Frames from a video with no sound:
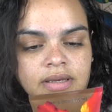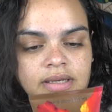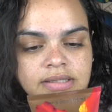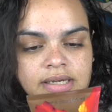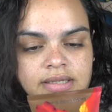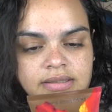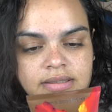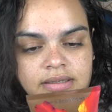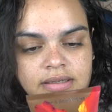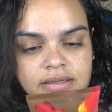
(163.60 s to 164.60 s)
it says
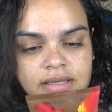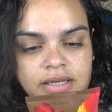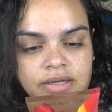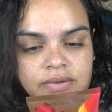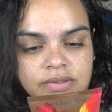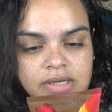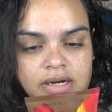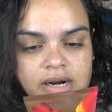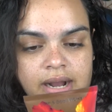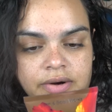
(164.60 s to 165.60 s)
the keynotes
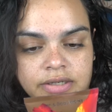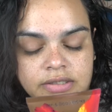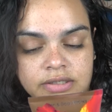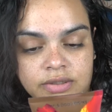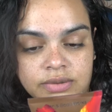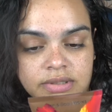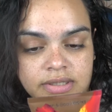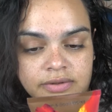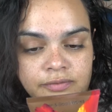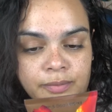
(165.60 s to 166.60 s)
are our
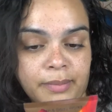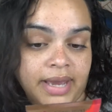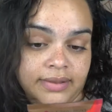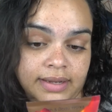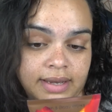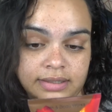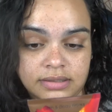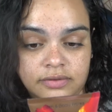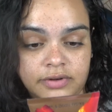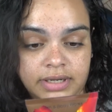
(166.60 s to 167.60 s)
exclusive
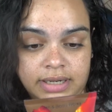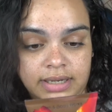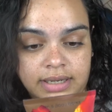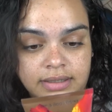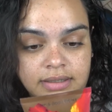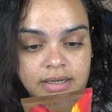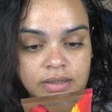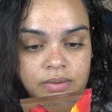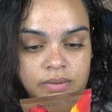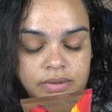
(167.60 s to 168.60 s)
Madagascar Vanilla
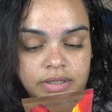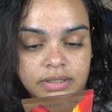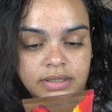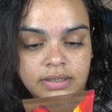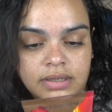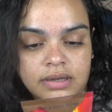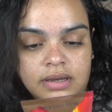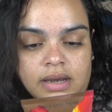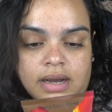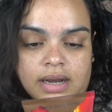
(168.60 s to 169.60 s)
Accord,
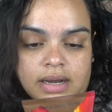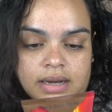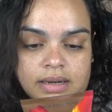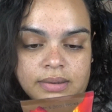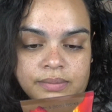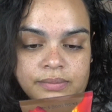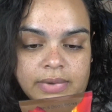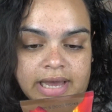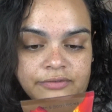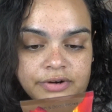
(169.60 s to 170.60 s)

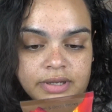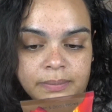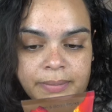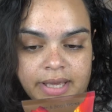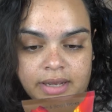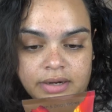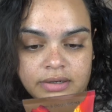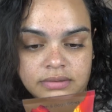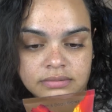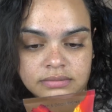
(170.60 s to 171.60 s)
African
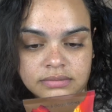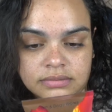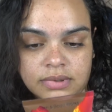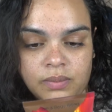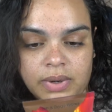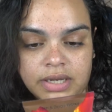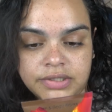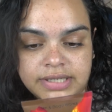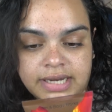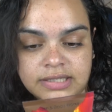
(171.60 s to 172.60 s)
Pear,
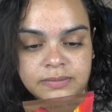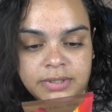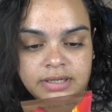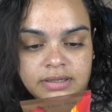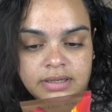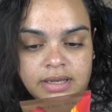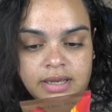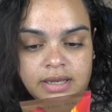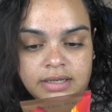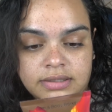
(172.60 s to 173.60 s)
Wild Jasmine,
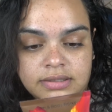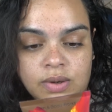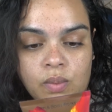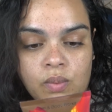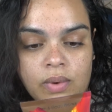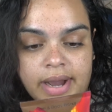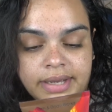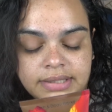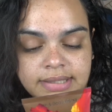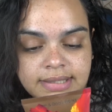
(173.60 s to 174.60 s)
and
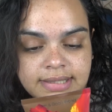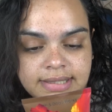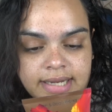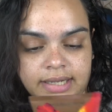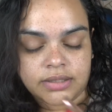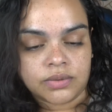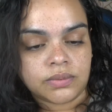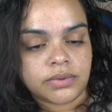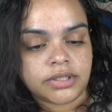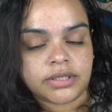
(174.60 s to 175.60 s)
White
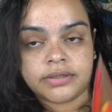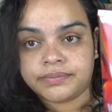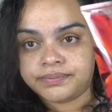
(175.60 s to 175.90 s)
Sandalwood.